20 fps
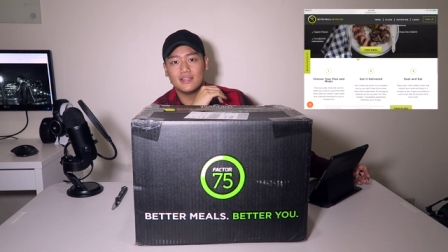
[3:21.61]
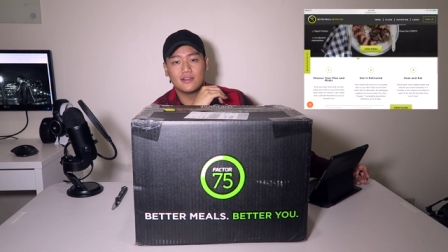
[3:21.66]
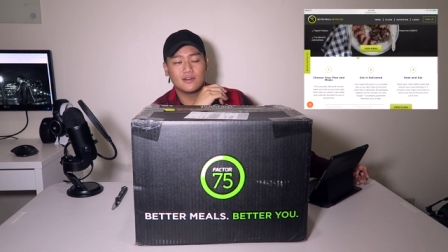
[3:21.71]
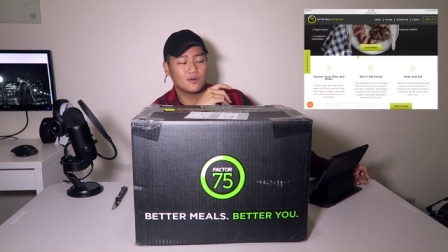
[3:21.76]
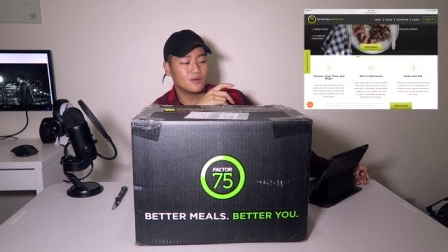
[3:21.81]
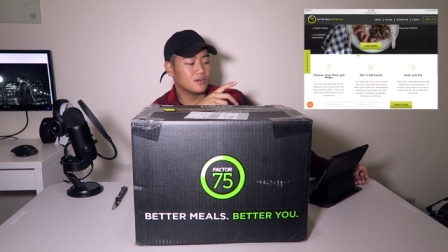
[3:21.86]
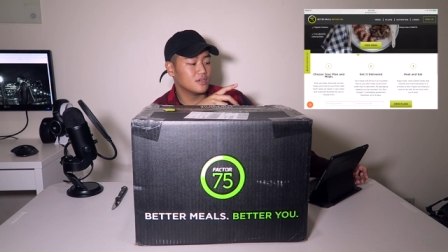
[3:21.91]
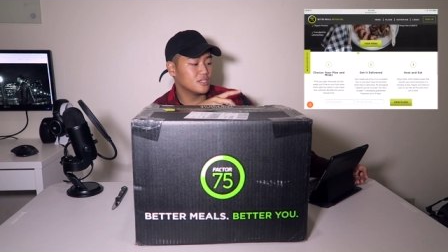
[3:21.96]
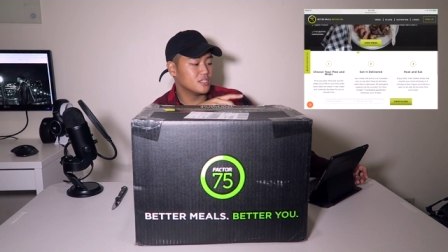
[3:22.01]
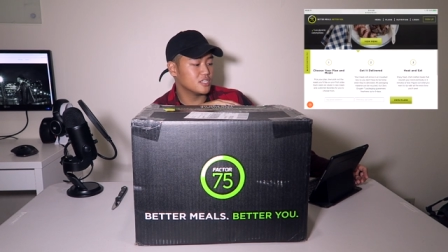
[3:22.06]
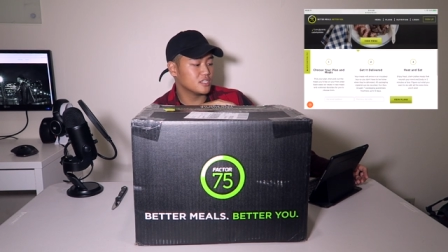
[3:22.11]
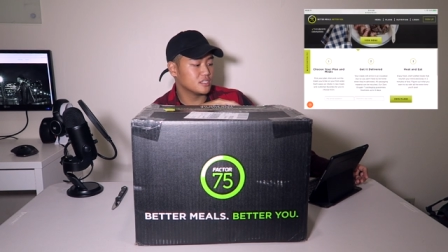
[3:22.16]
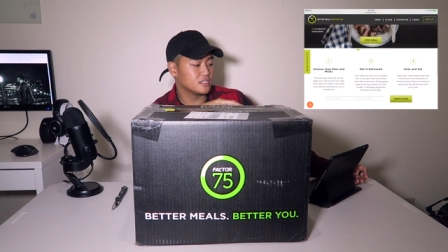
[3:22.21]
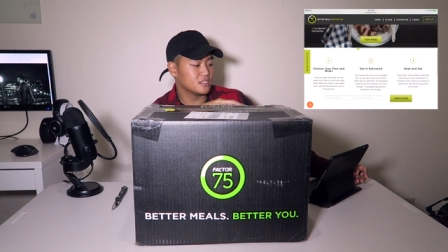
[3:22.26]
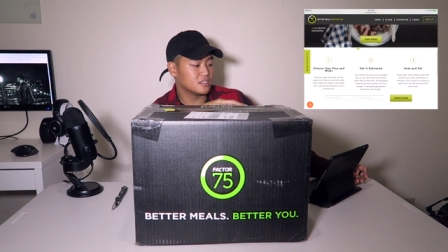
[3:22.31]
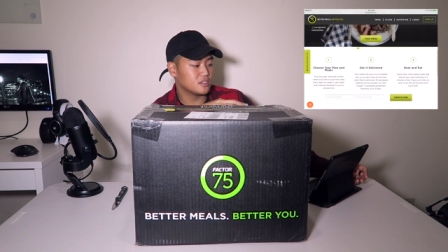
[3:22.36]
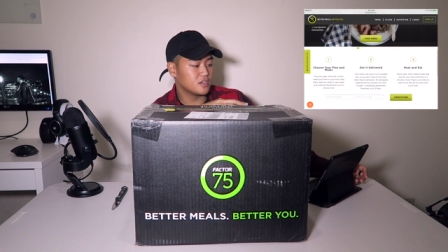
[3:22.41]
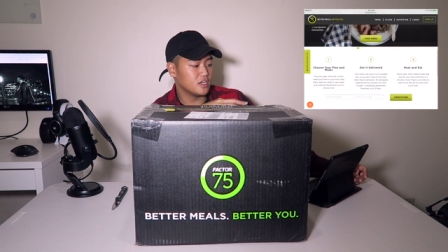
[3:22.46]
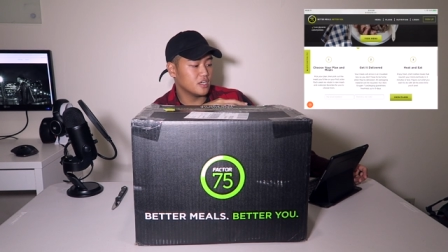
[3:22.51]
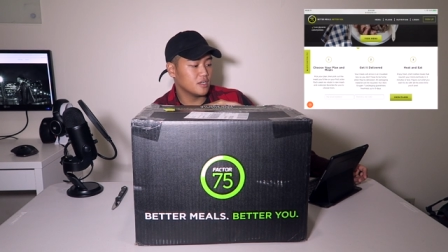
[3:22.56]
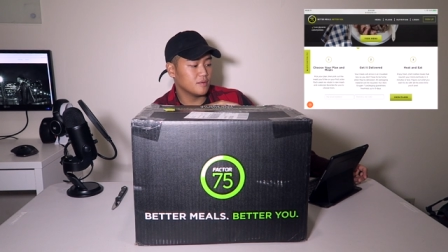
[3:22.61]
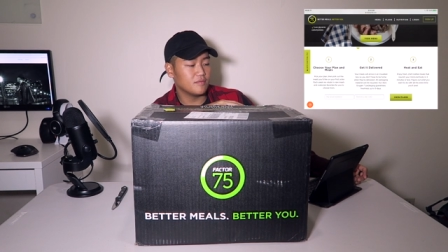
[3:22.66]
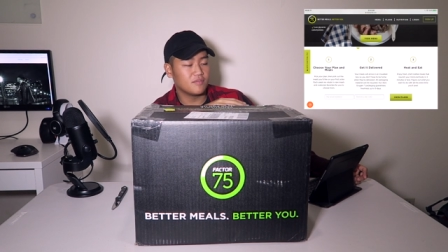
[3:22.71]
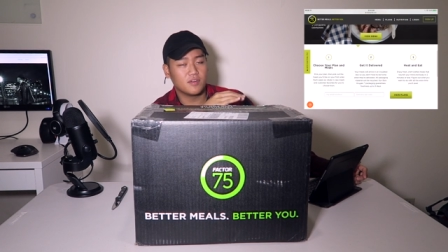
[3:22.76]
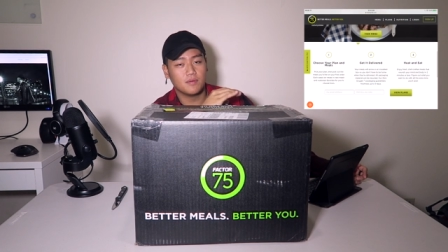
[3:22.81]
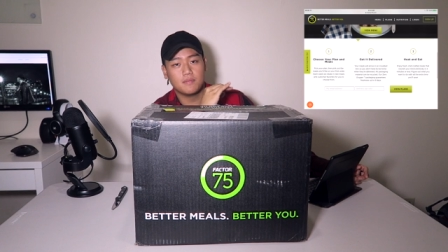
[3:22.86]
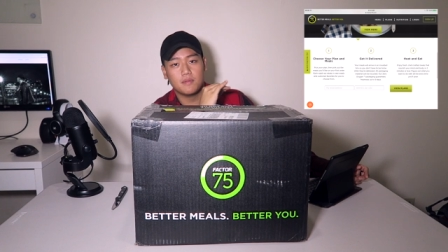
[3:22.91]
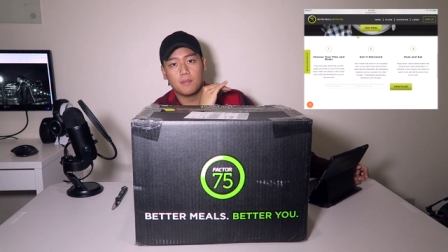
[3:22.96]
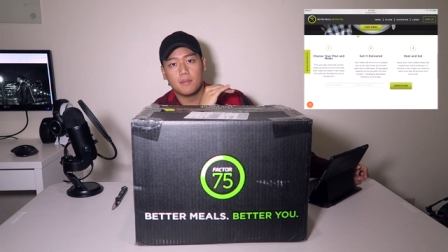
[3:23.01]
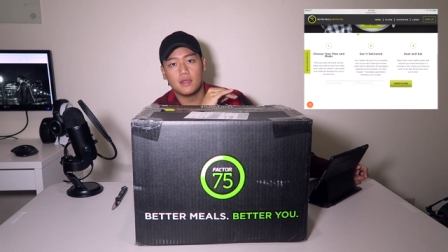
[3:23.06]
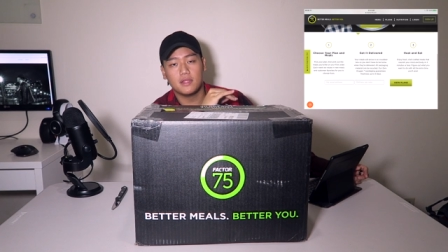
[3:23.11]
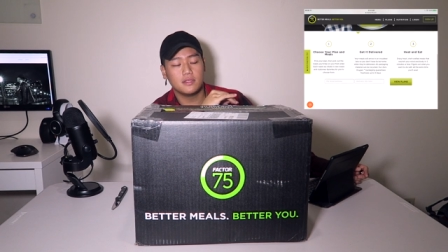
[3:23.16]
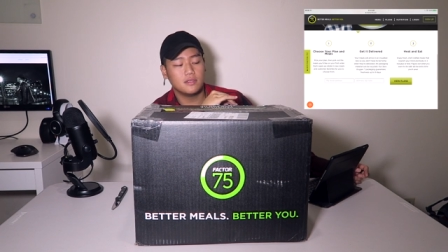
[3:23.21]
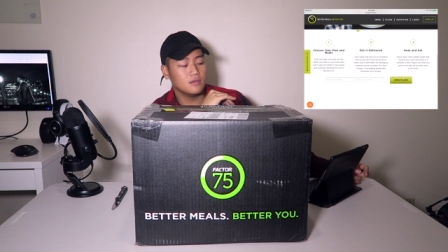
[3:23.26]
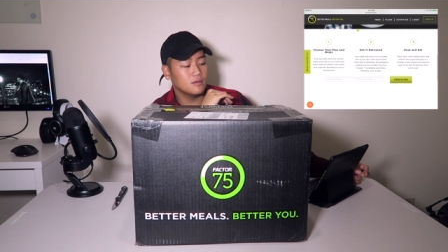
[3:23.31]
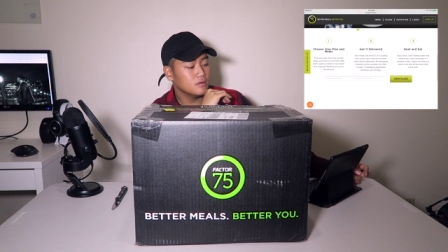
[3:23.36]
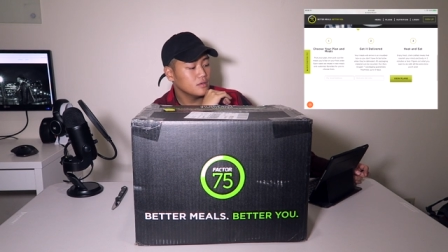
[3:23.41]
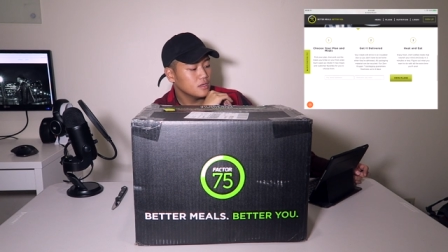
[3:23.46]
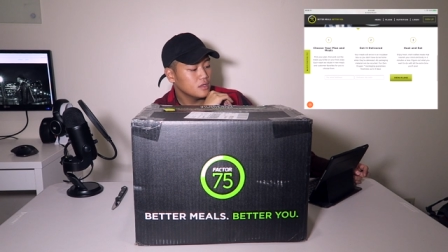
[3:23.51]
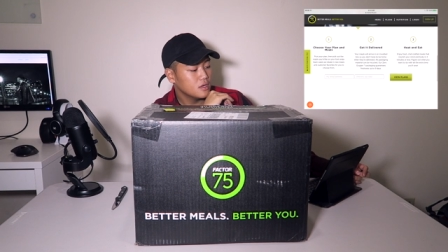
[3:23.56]
You can order just straight up from the
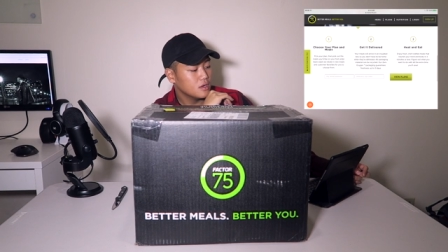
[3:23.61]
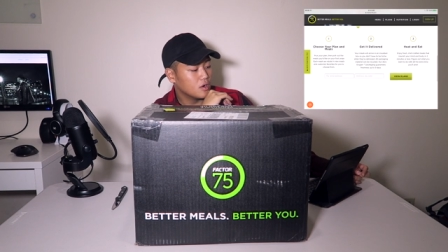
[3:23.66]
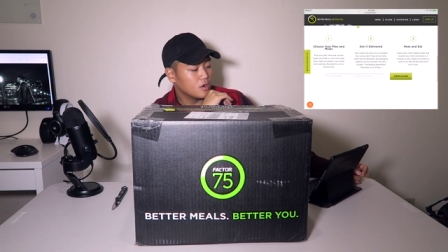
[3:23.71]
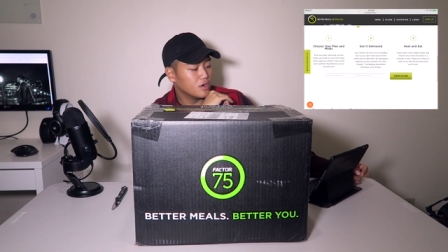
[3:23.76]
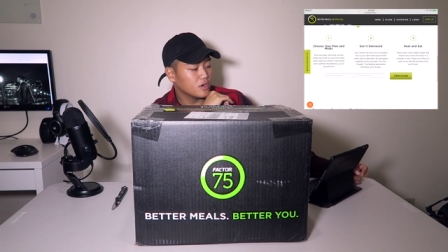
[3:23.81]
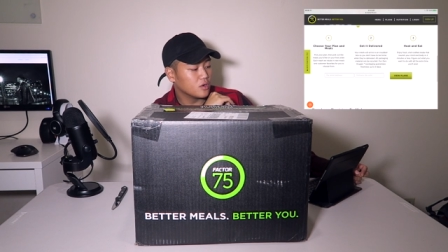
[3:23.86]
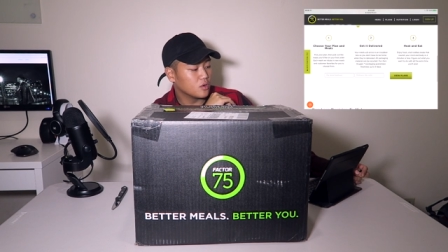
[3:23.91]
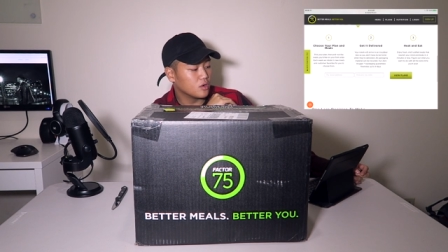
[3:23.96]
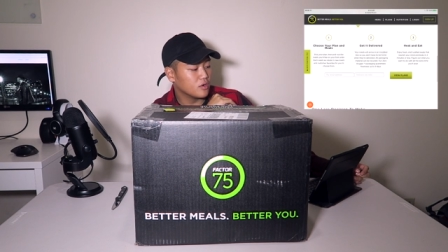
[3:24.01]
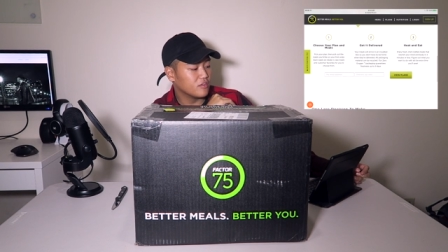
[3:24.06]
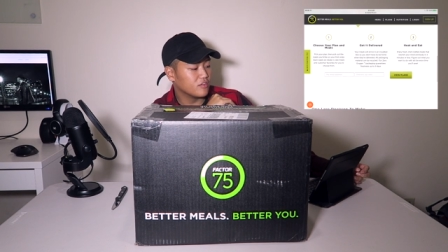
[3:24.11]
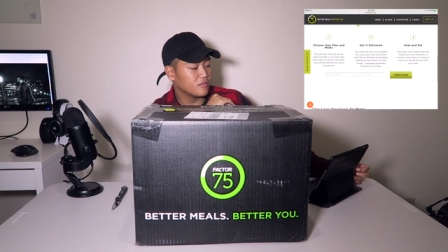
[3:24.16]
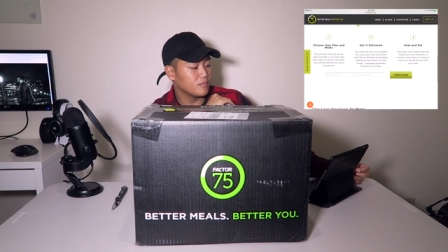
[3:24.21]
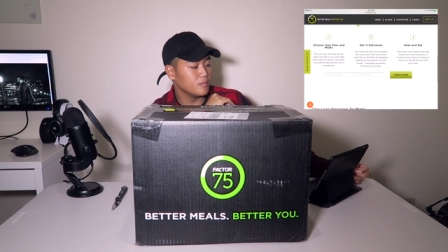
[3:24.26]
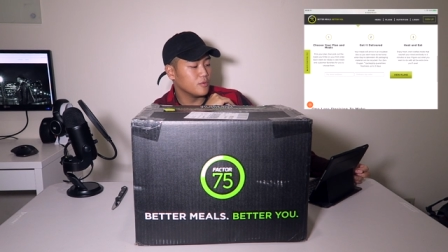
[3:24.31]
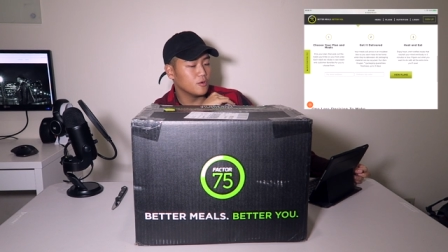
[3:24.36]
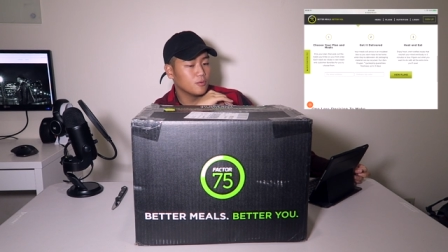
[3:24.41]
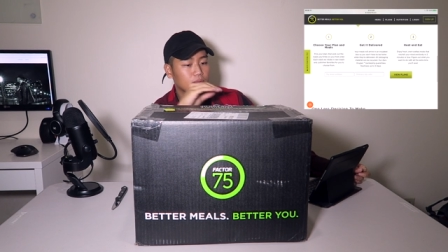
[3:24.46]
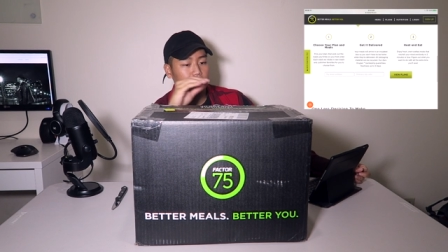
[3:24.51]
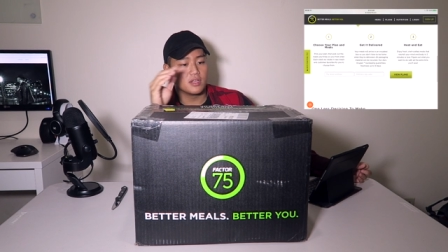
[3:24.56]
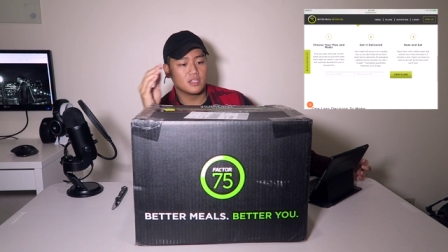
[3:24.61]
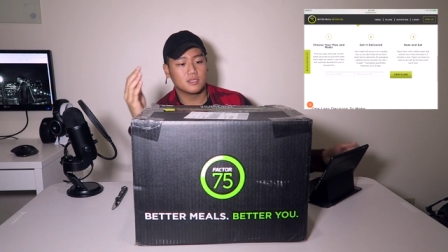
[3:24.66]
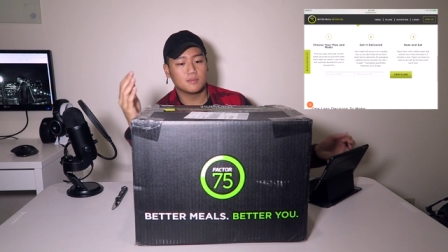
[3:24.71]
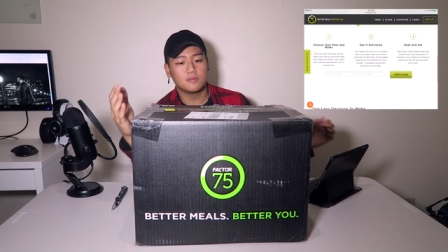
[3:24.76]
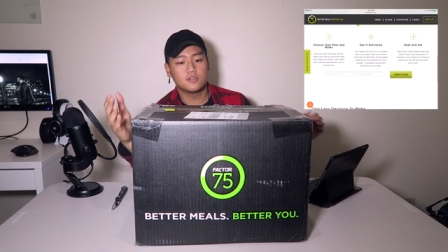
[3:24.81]
menu, or you can order from the meal plans.